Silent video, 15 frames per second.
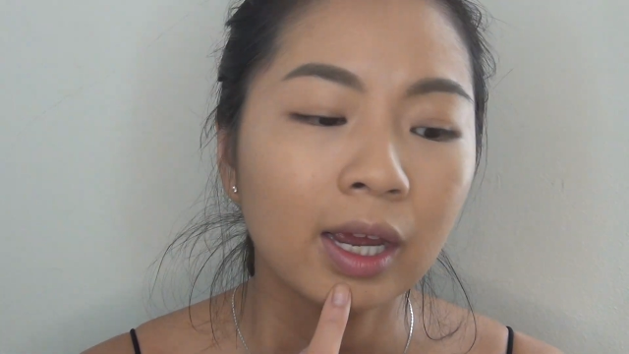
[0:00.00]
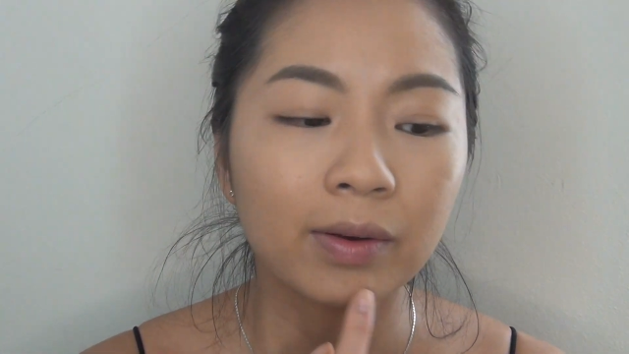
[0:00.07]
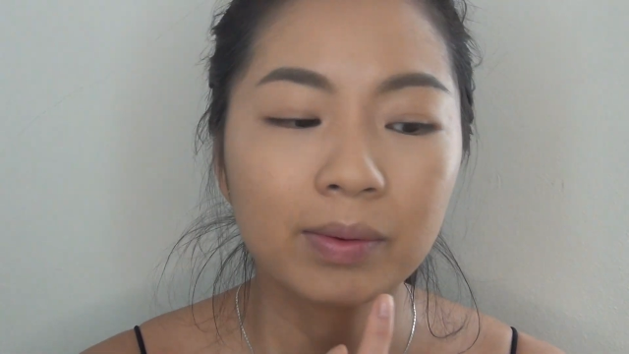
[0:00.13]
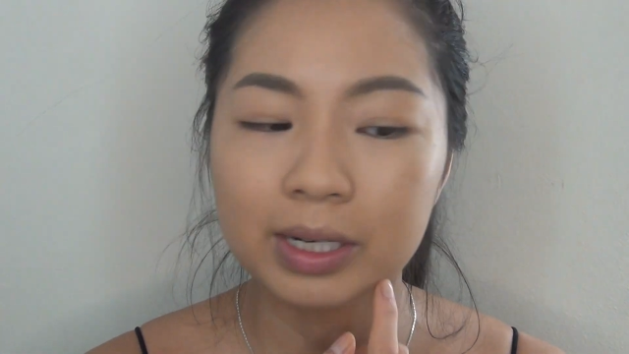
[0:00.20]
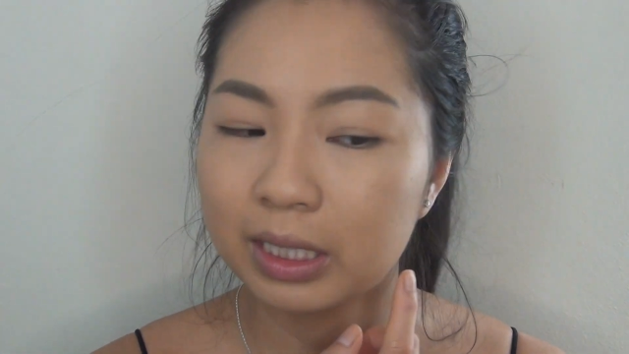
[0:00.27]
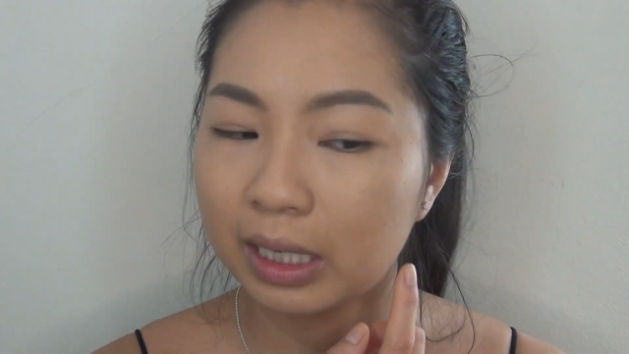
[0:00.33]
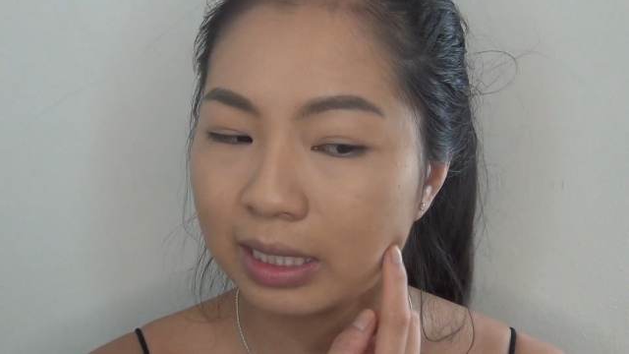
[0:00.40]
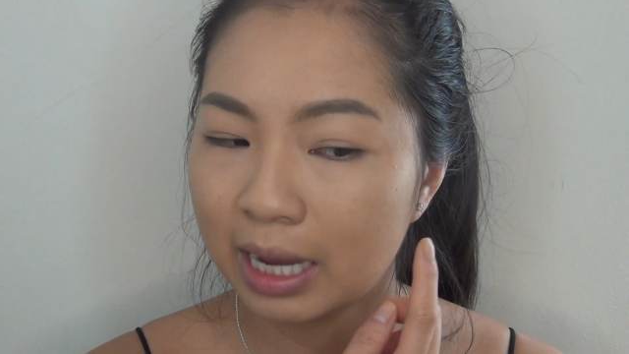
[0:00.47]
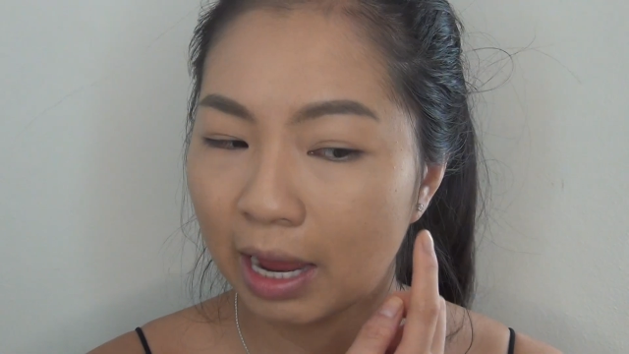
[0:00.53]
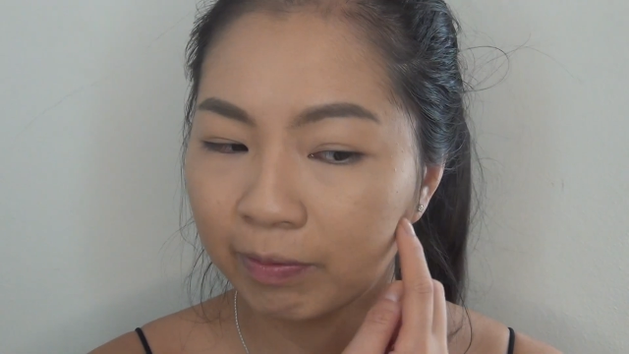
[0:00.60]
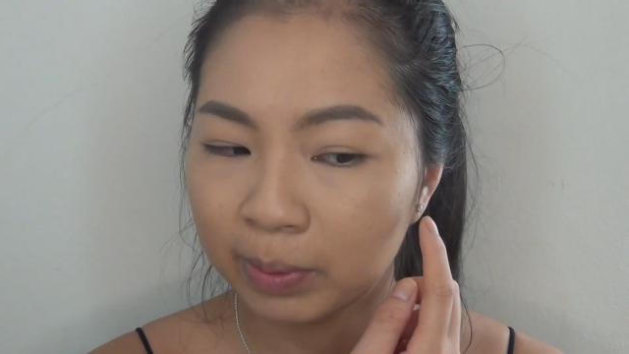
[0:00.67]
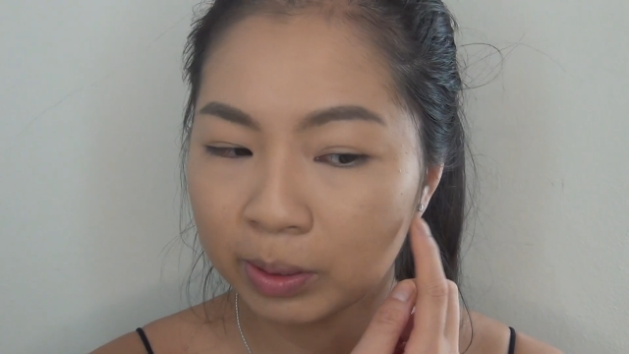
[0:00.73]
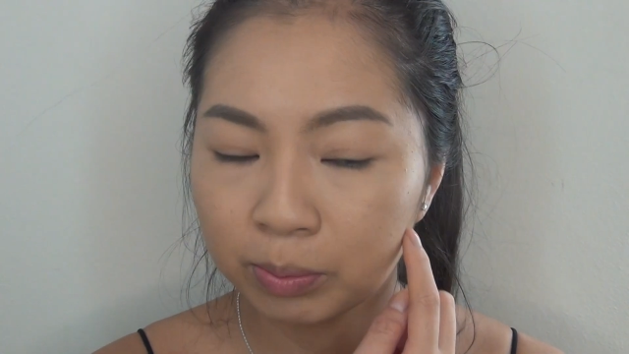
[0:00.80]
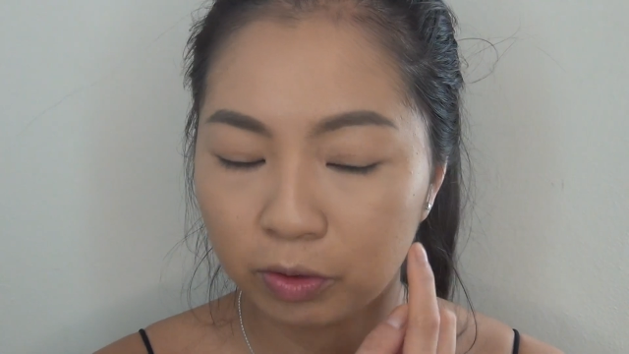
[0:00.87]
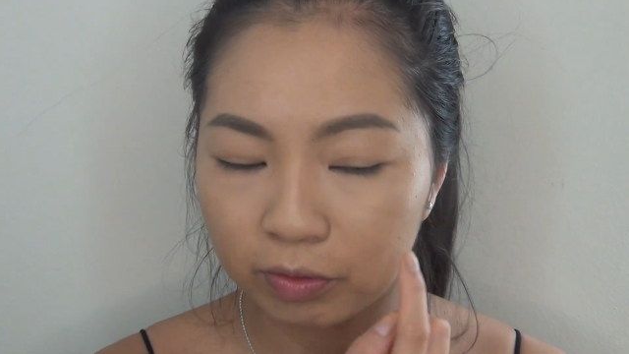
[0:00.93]
which does
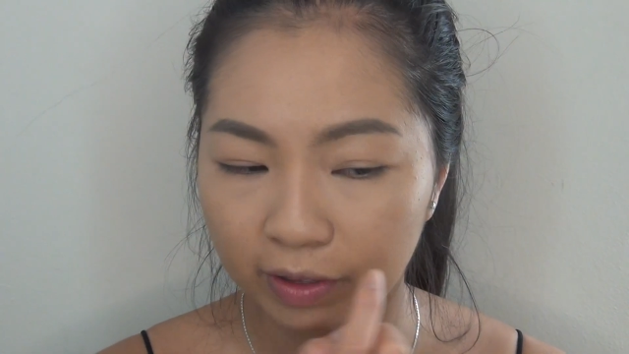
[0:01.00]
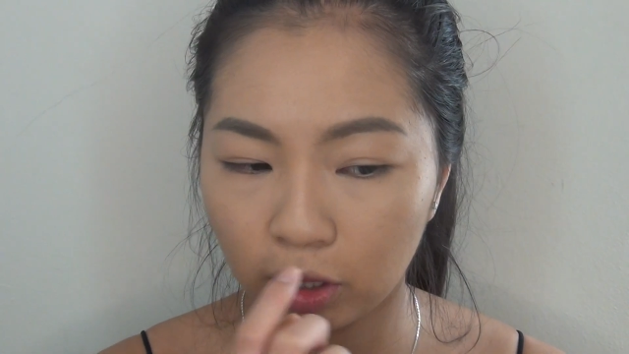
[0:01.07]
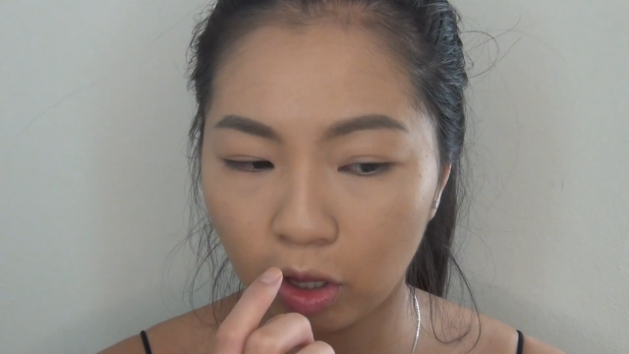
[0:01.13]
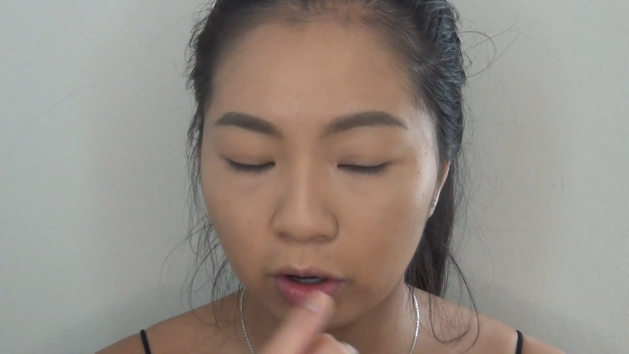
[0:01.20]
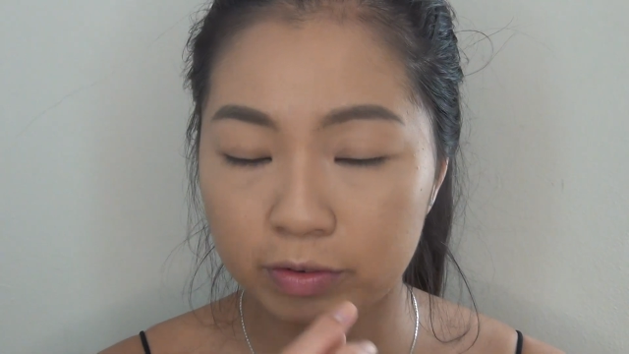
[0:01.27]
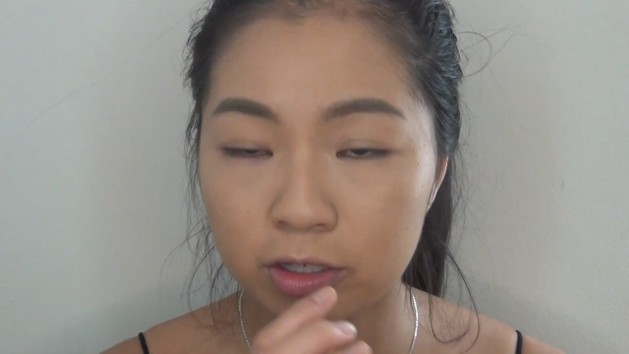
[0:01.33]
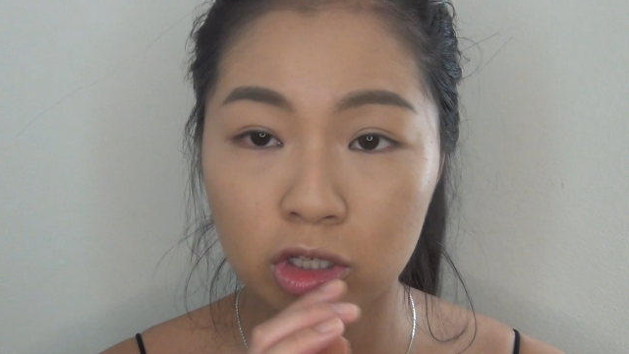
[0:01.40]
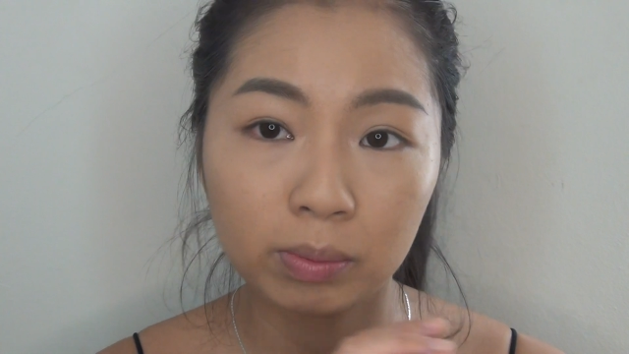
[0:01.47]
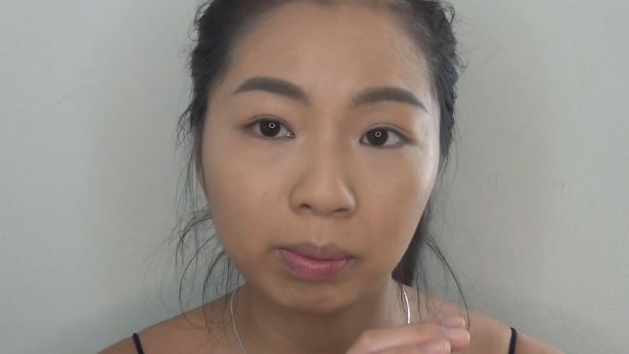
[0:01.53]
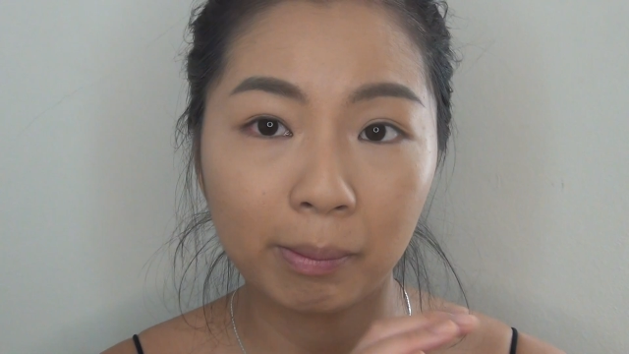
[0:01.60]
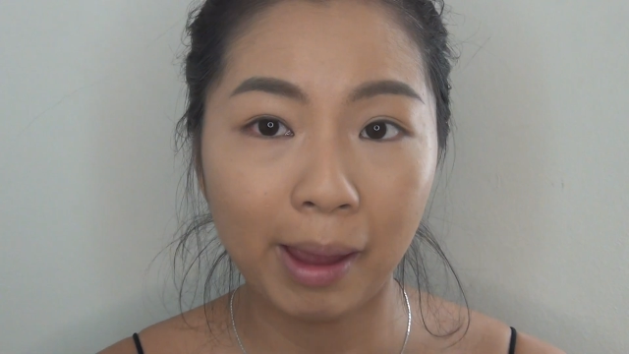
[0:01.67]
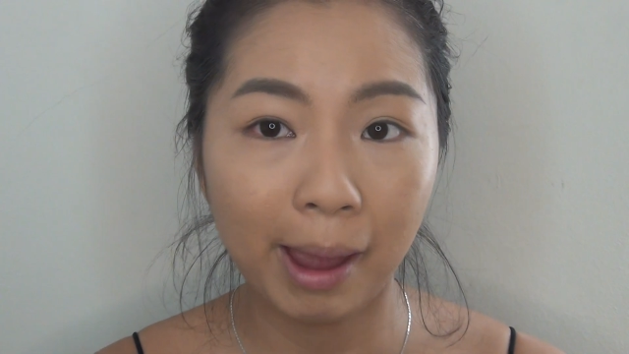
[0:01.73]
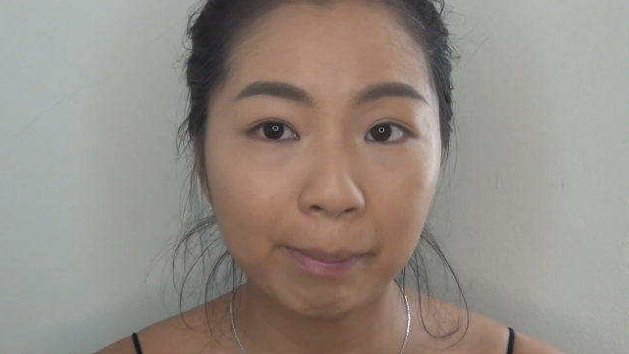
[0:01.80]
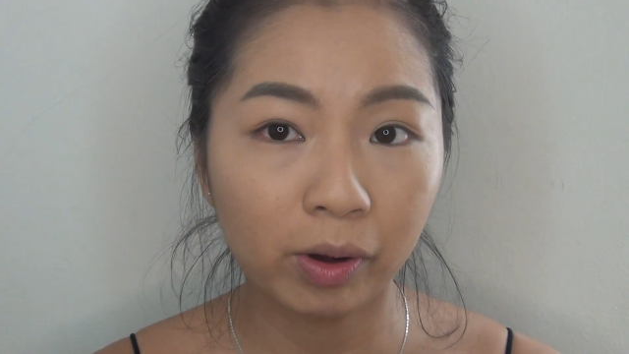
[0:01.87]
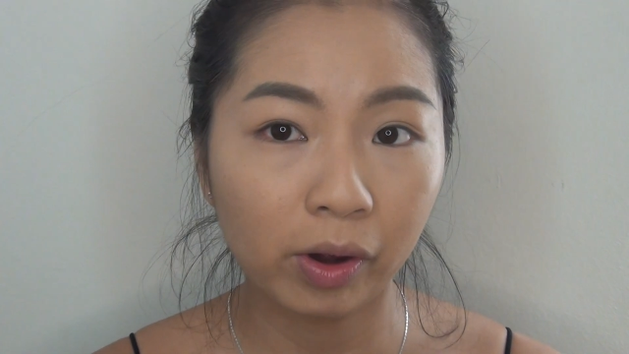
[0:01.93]
happen with a lot of super
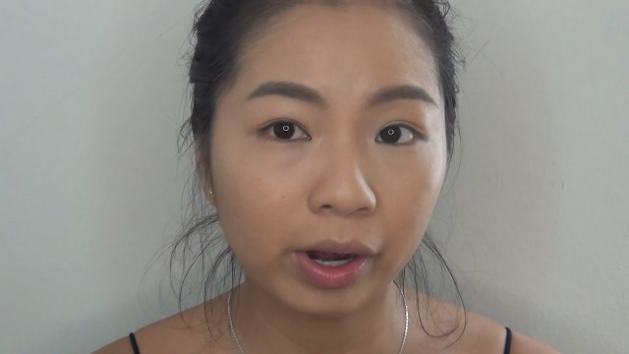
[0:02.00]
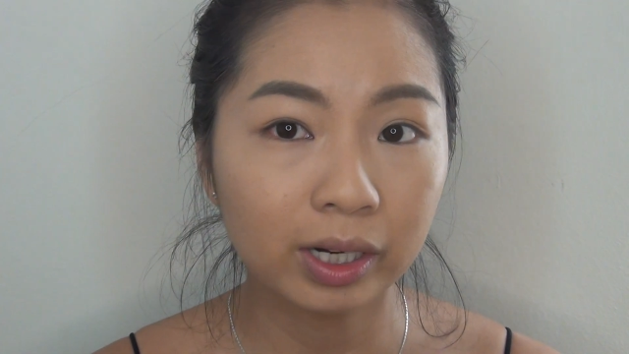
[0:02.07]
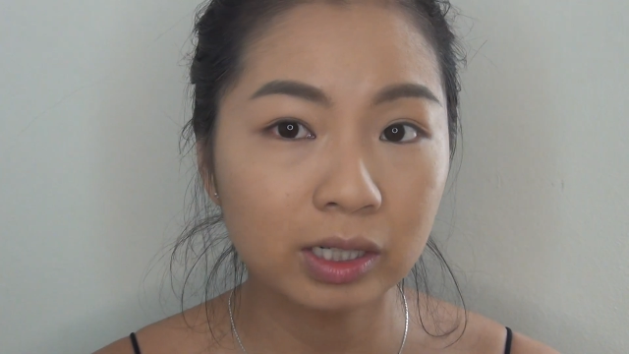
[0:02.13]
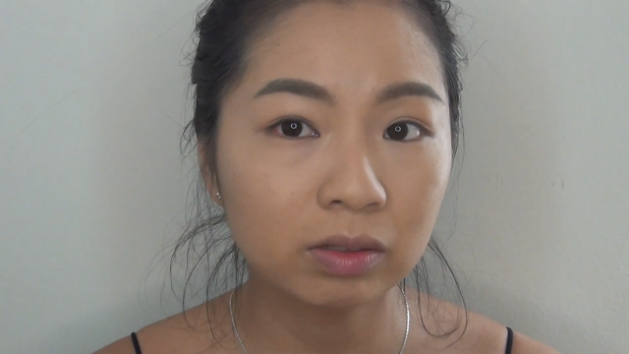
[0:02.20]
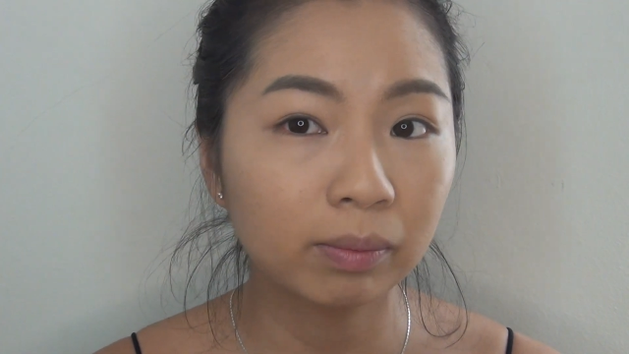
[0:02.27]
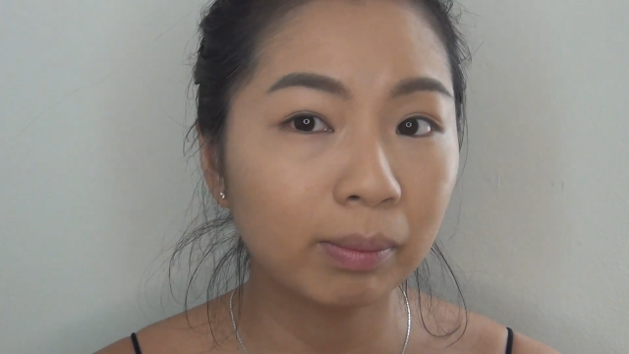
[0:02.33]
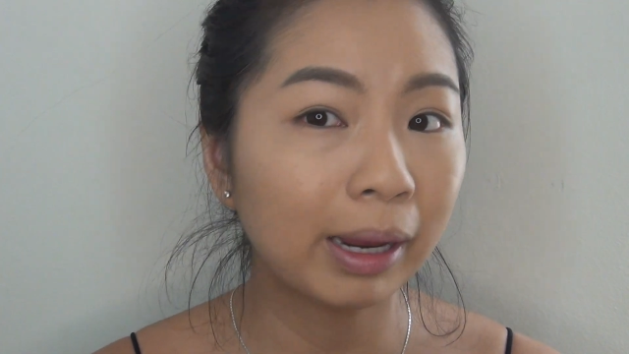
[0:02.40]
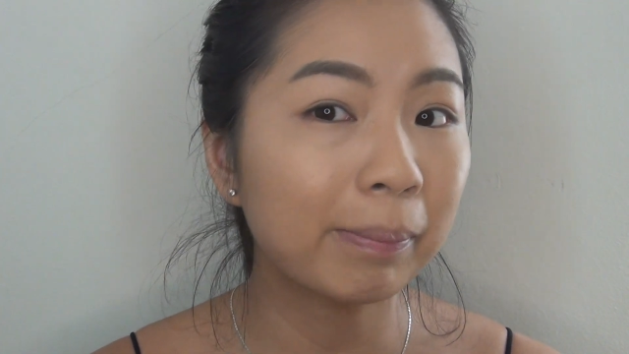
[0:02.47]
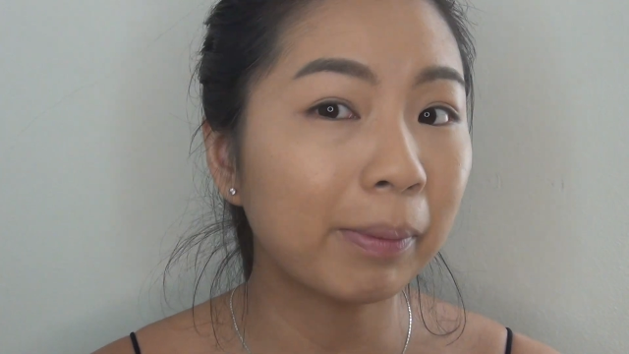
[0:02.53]
matte products for me,